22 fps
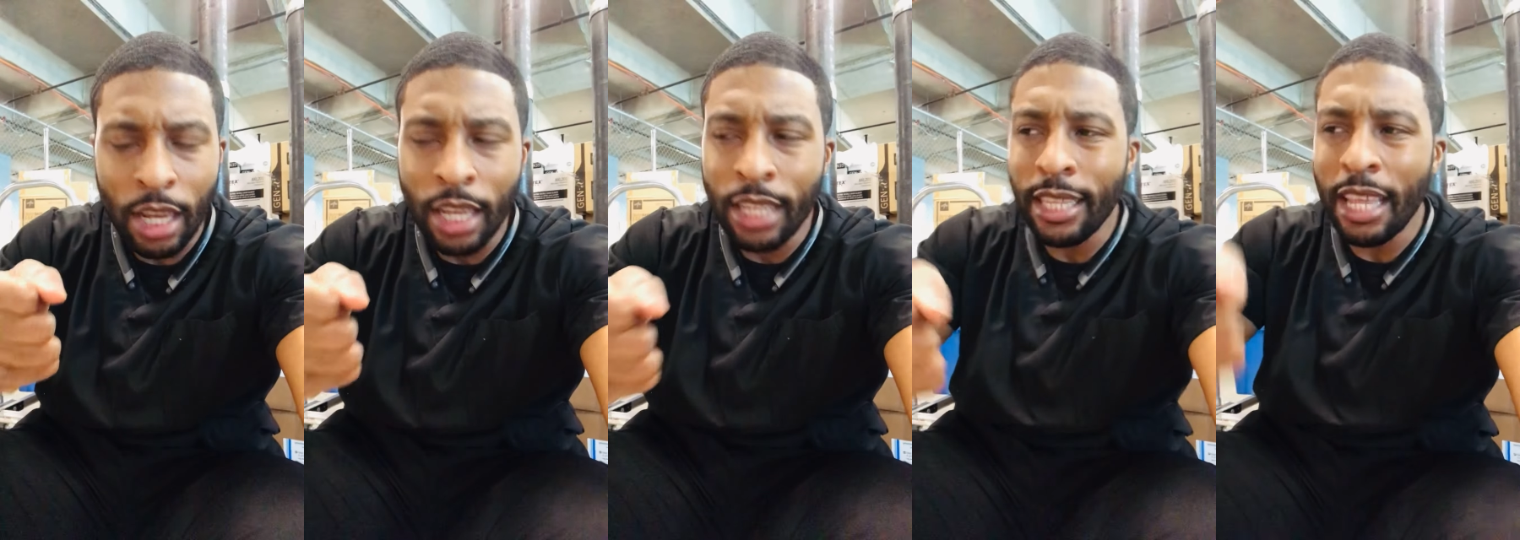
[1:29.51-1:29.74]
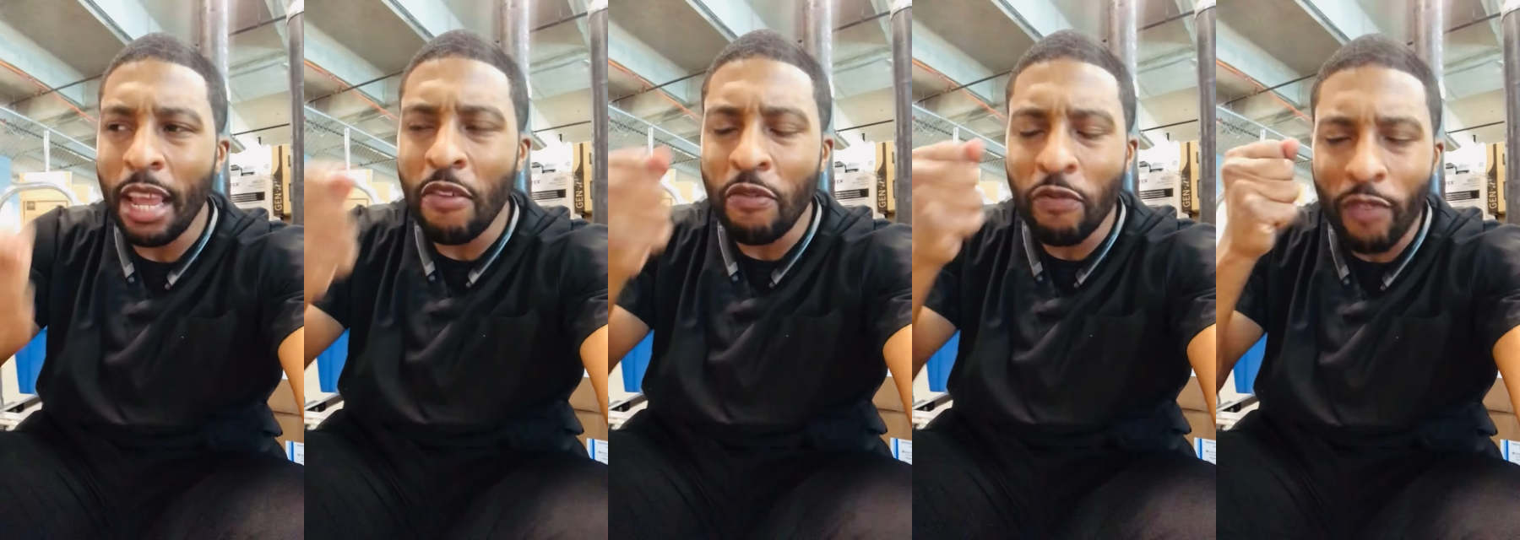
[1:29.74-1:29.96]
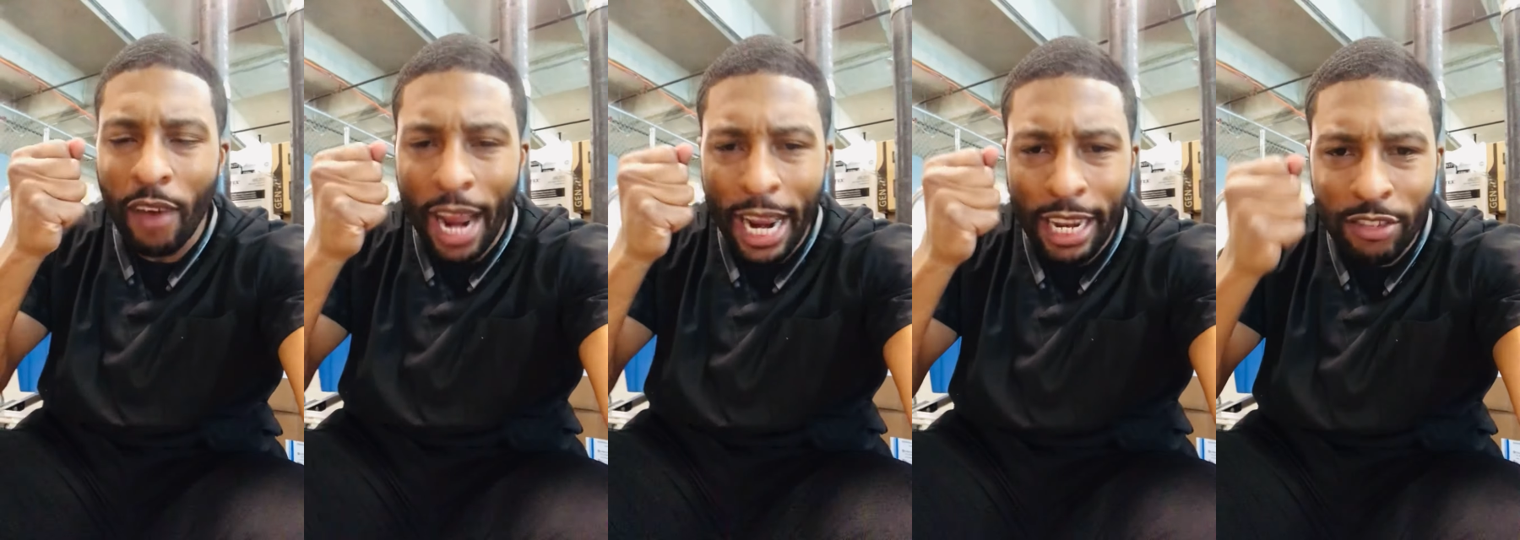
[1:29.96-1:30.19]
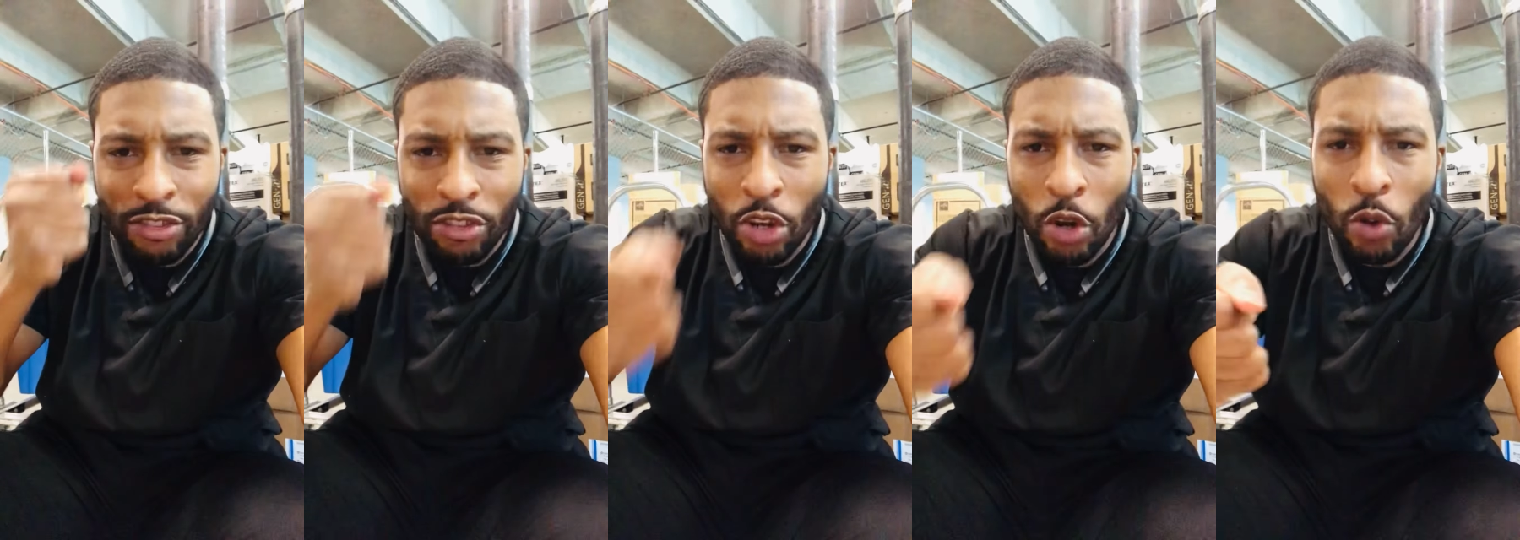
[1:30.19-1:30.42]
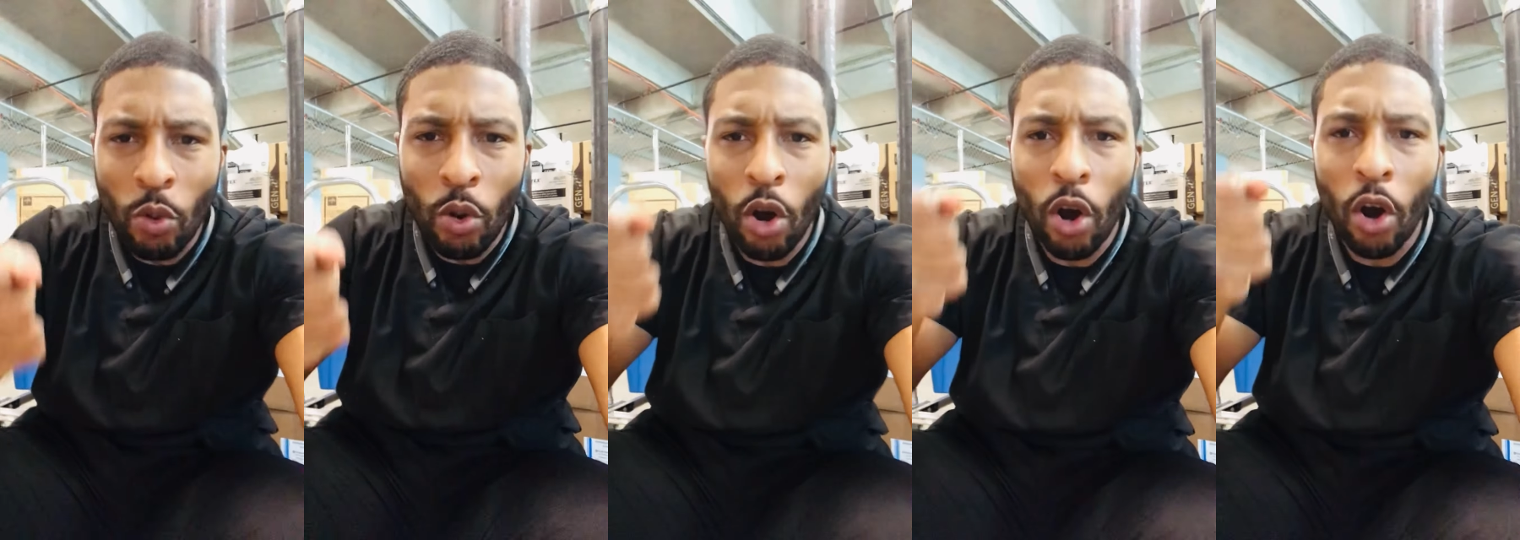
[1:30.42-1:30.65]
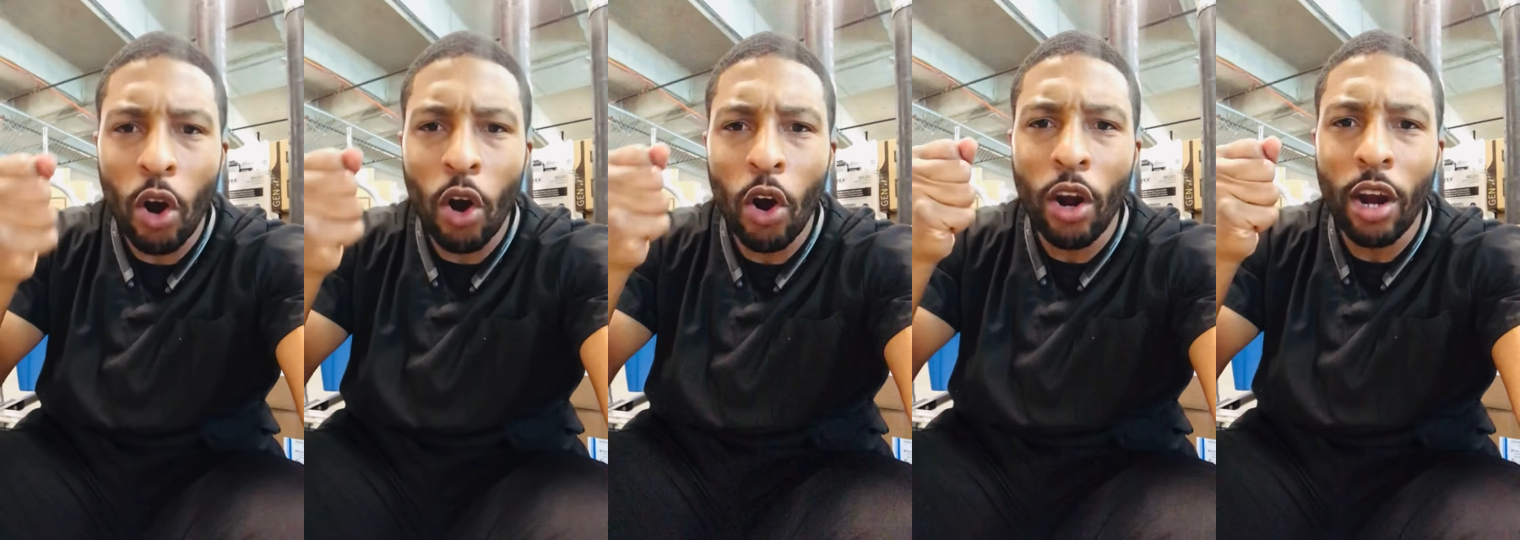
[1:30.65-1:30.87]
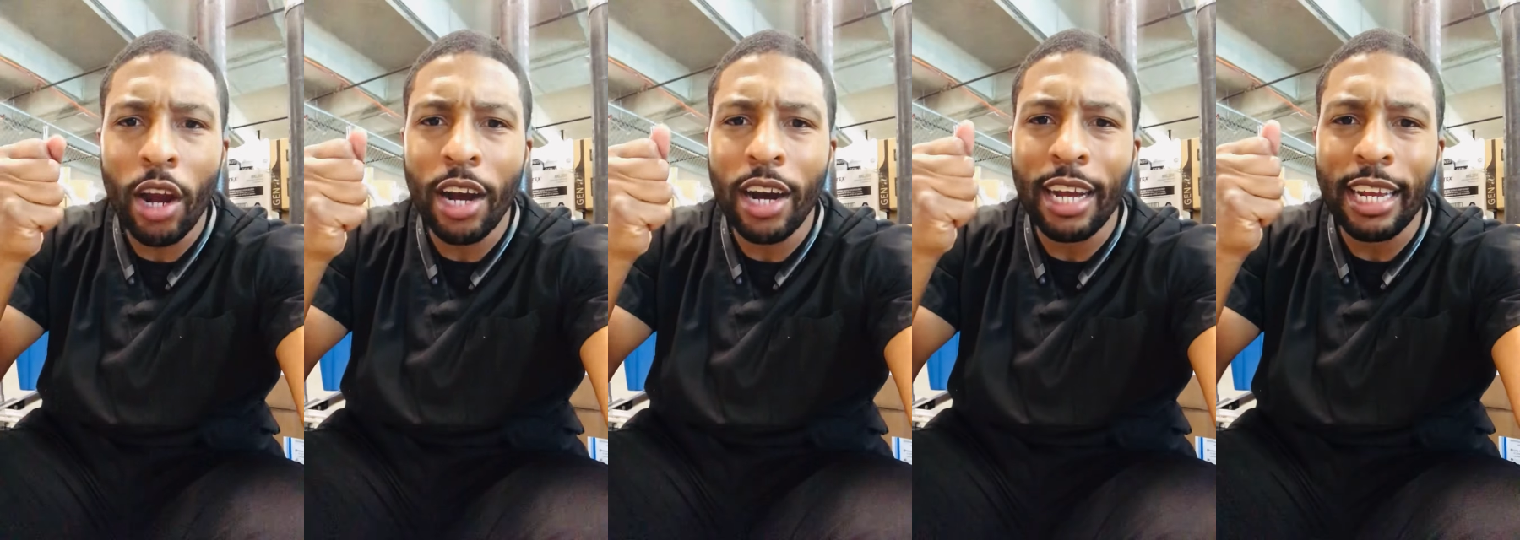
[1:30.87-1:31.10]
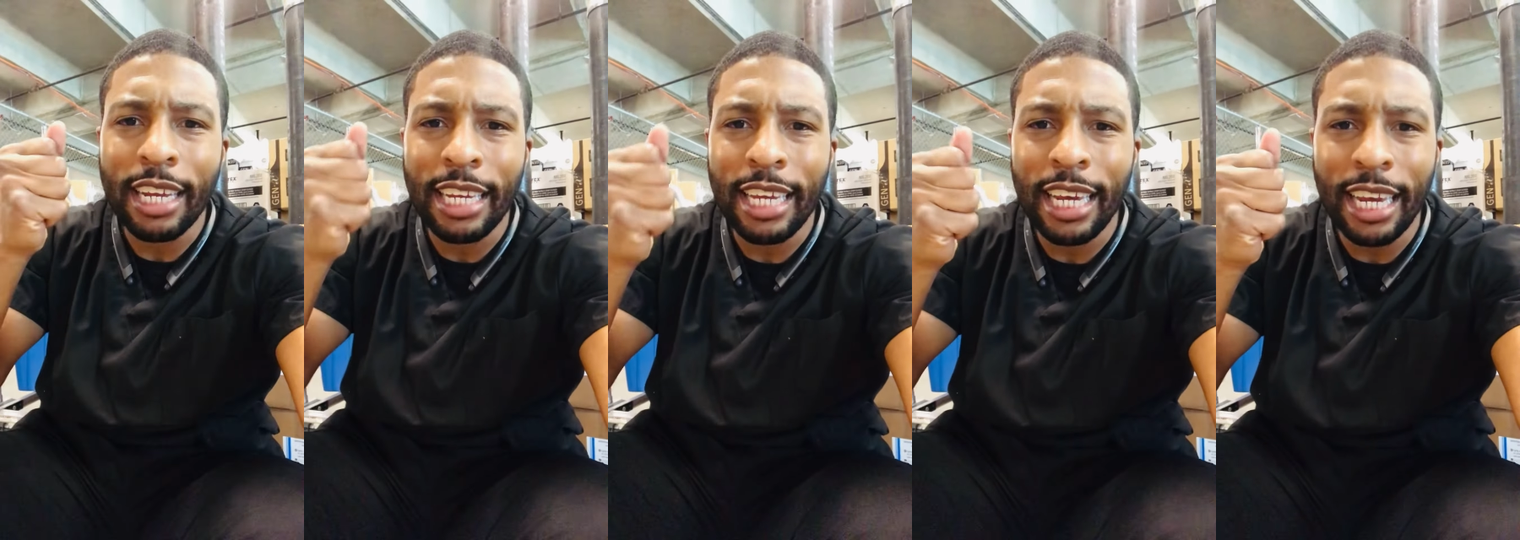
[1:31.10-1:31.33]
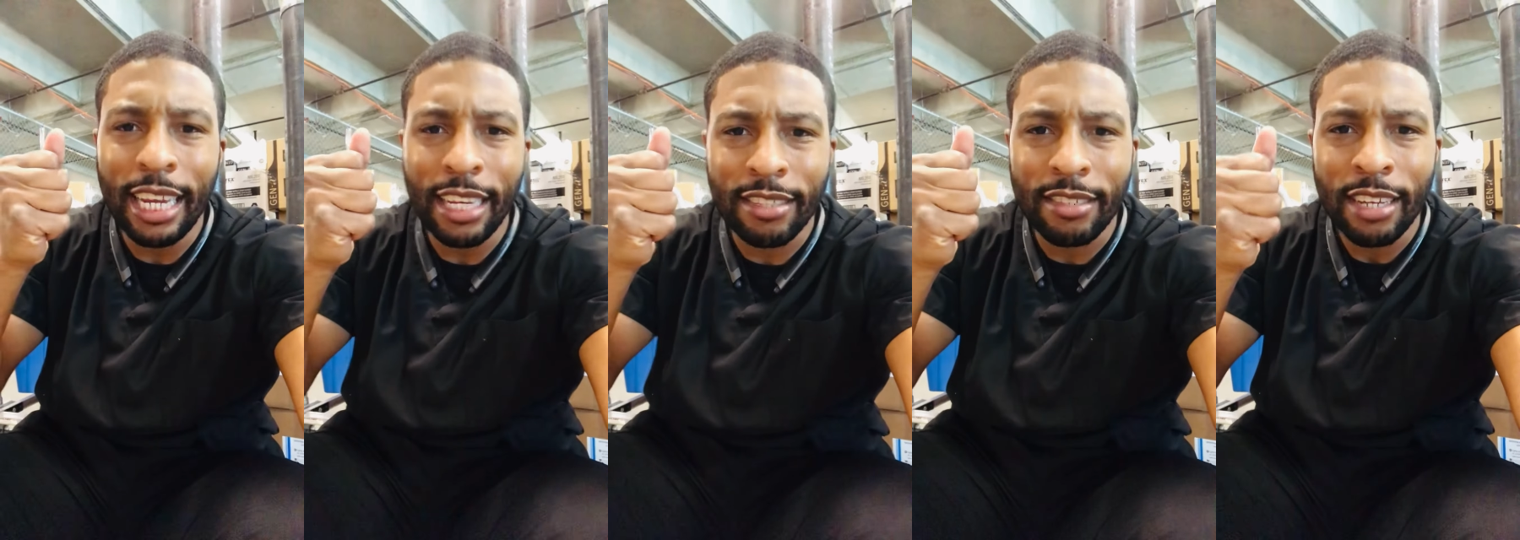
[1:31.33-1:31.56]
They fight so hard
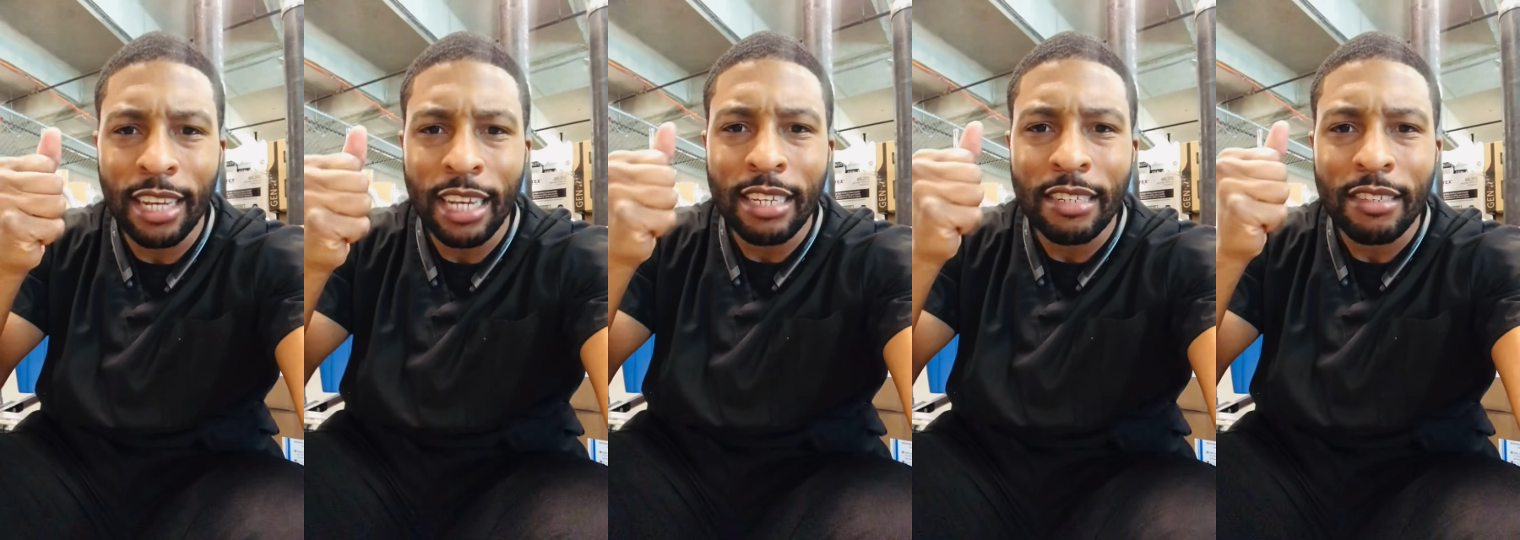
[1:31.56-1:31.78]
against